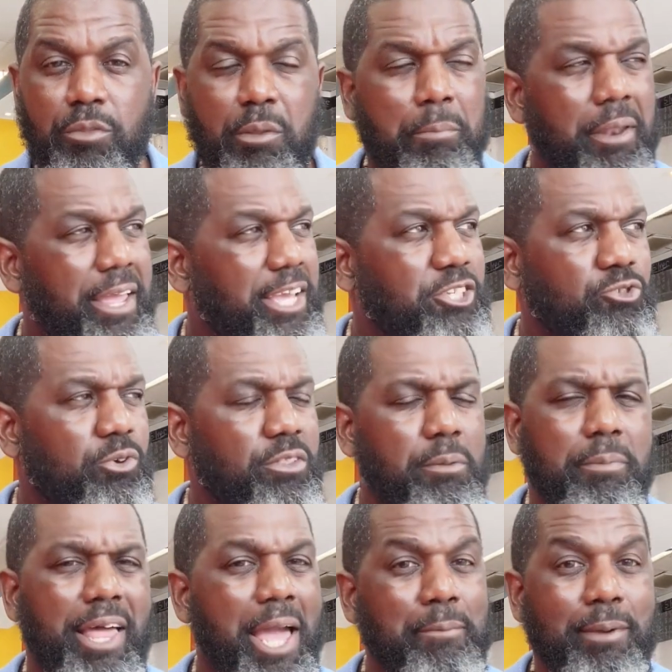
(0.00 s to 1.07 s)
The black history of the
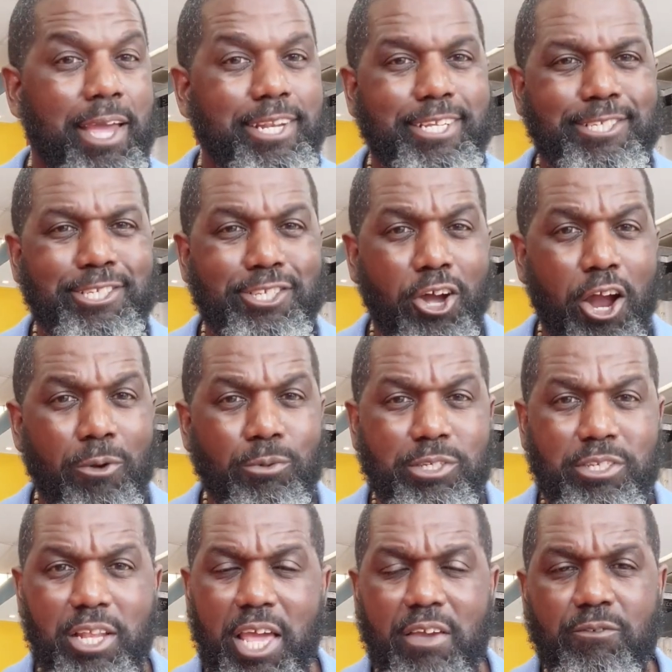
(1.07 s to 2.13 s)
black man didn't start
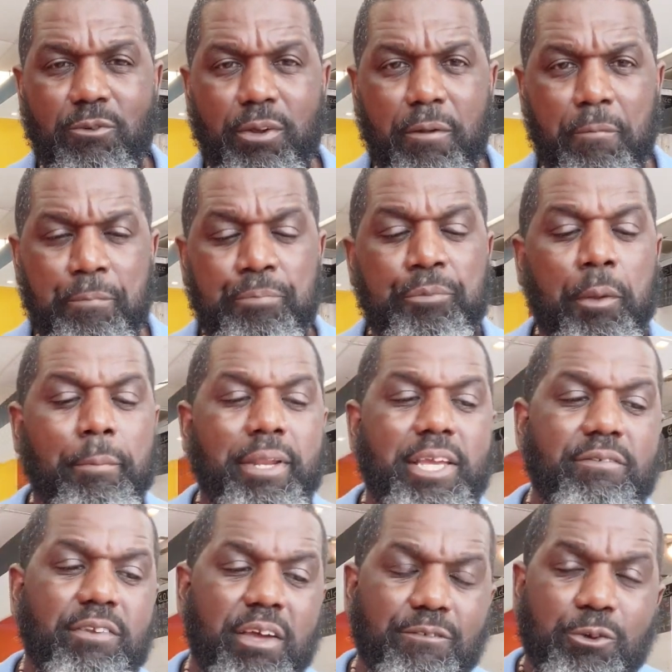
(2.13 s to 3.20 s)
with slavery. But
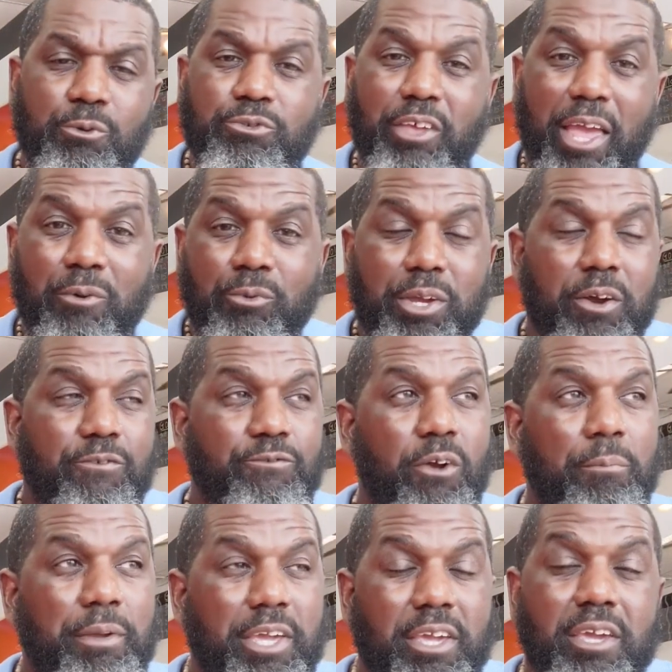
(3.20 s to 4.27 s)
even if you say we are
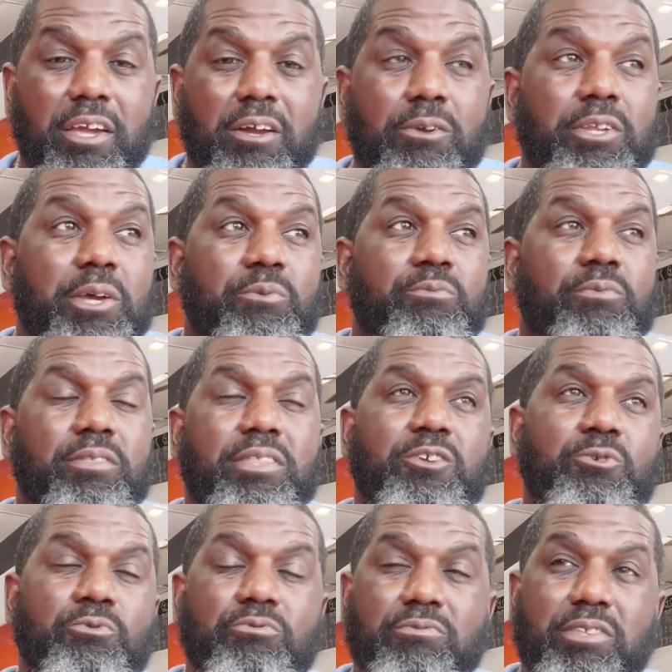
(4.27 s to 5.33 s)
from here, then
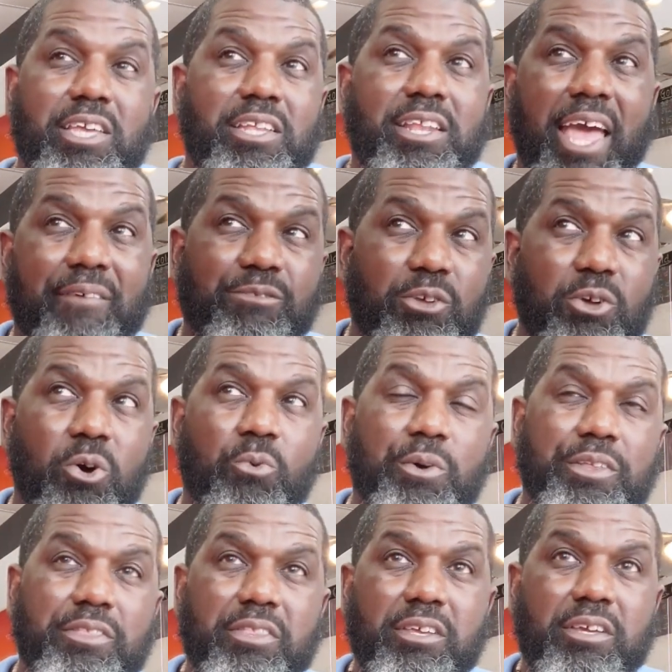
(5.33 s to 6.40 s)
you then have to go
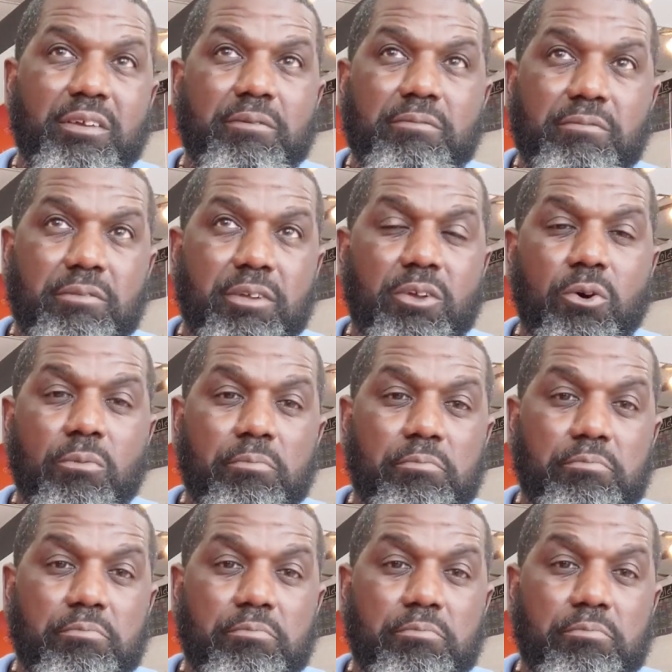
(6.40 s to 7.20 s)
with the, you know,